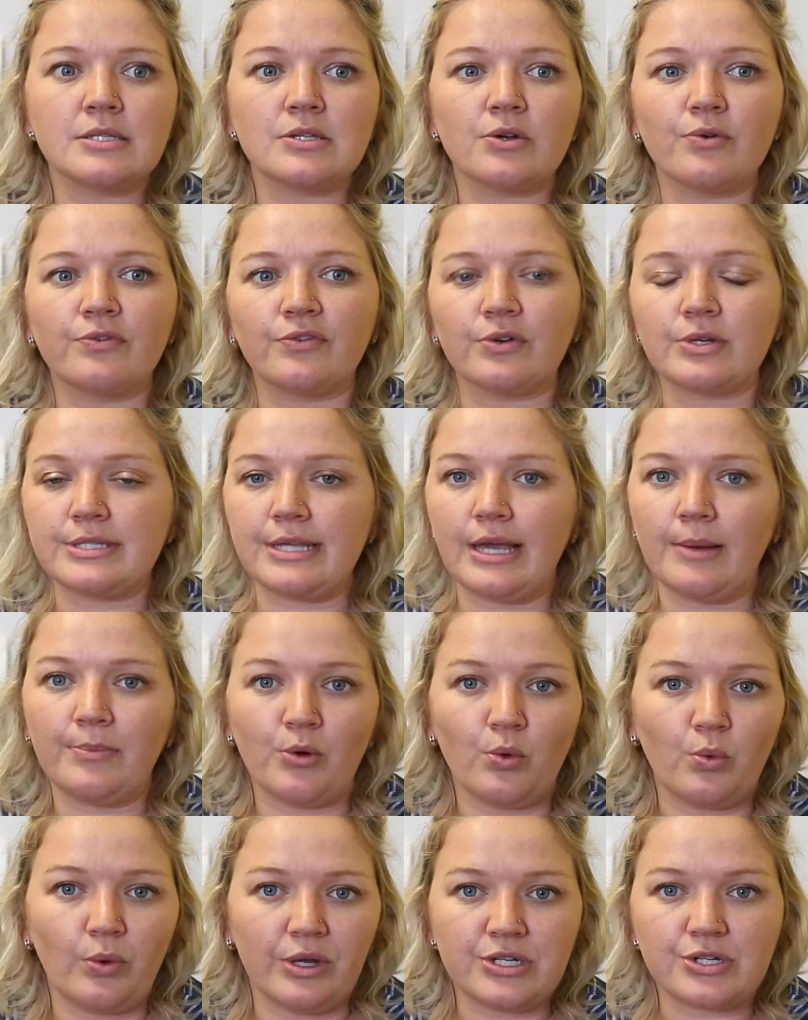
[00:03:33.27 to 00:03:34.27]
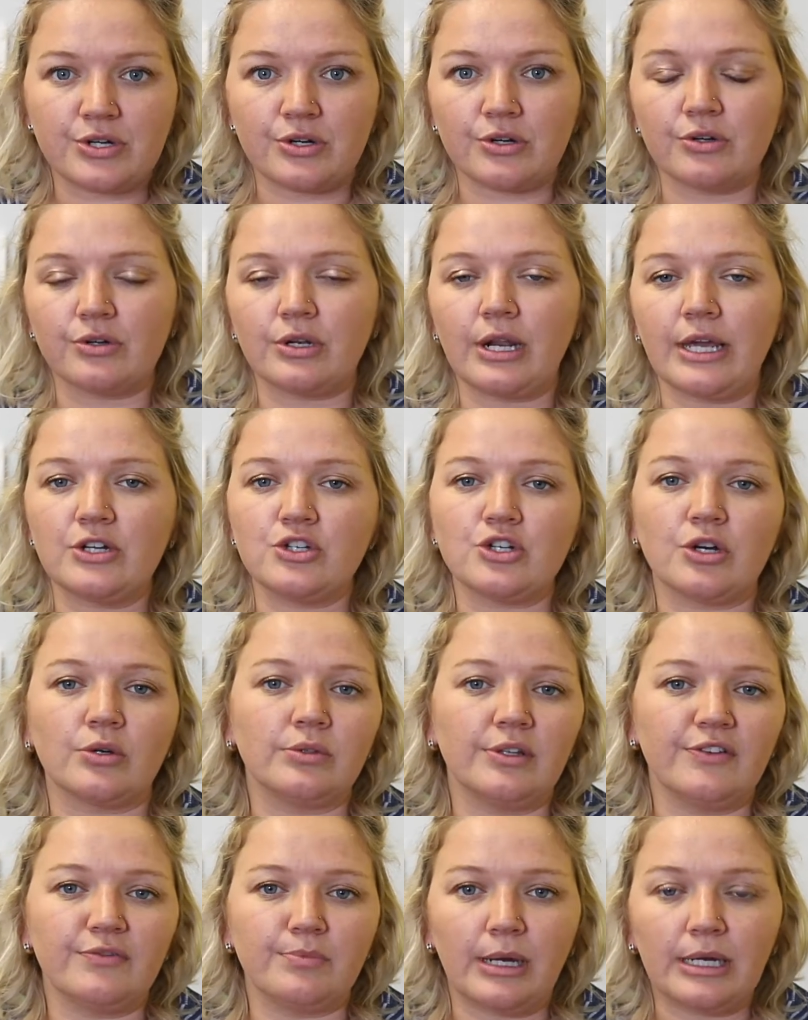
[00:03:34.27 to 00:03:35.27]
So for example, winter, like don't
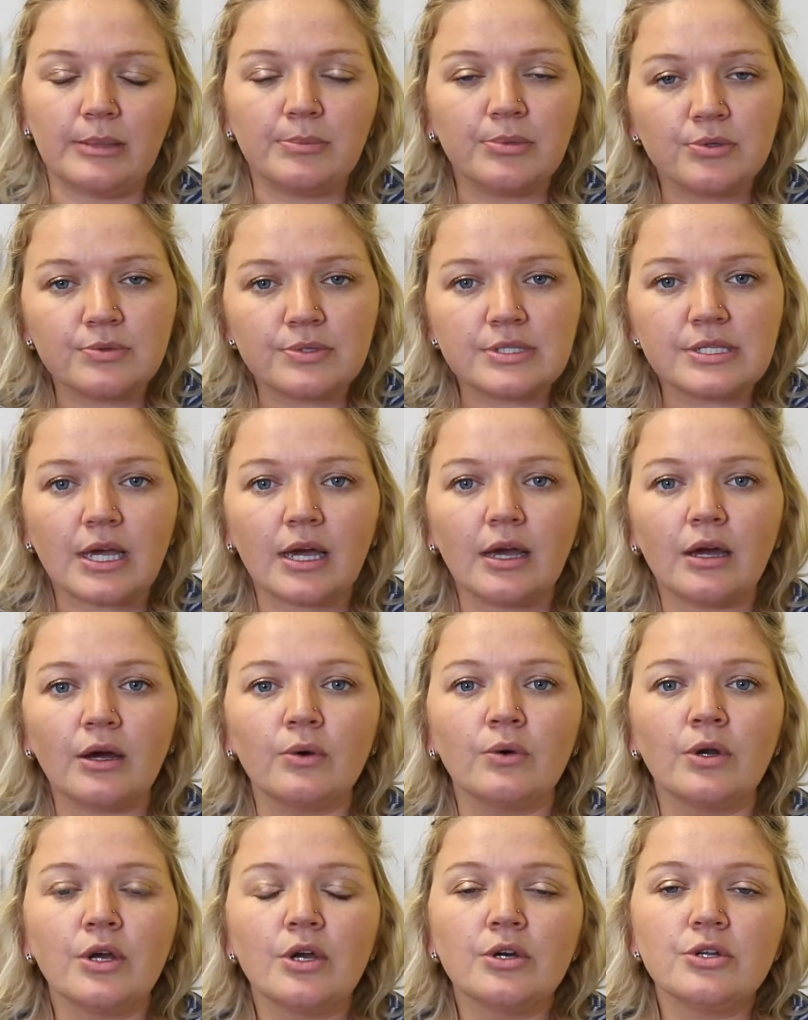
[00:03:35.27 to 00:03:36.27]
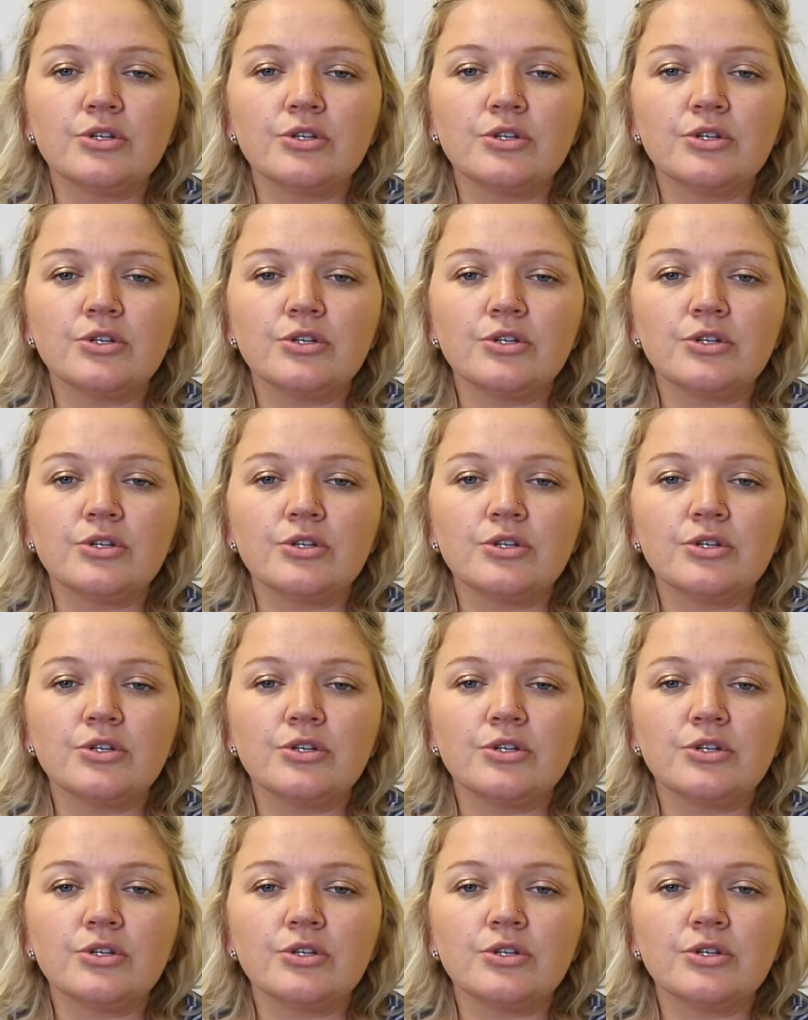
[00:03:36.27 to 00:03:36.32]
leave muddy boots out,